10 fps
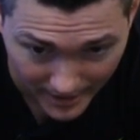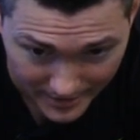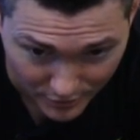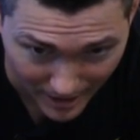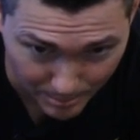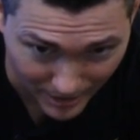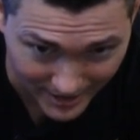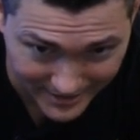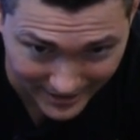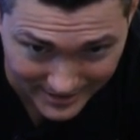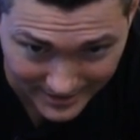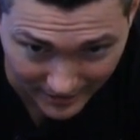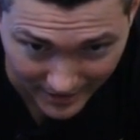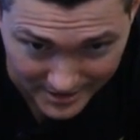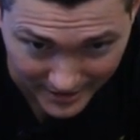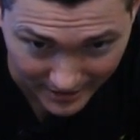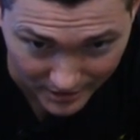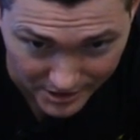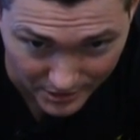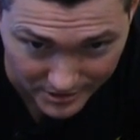That's right. Brenda's getting serious. She's getting her
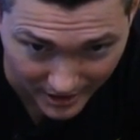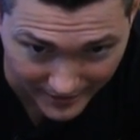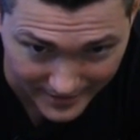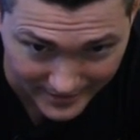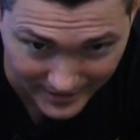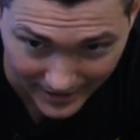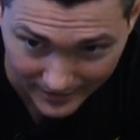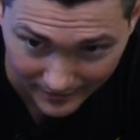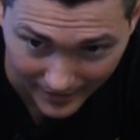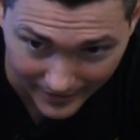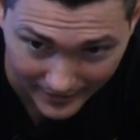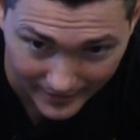shoes on. That's exactly right.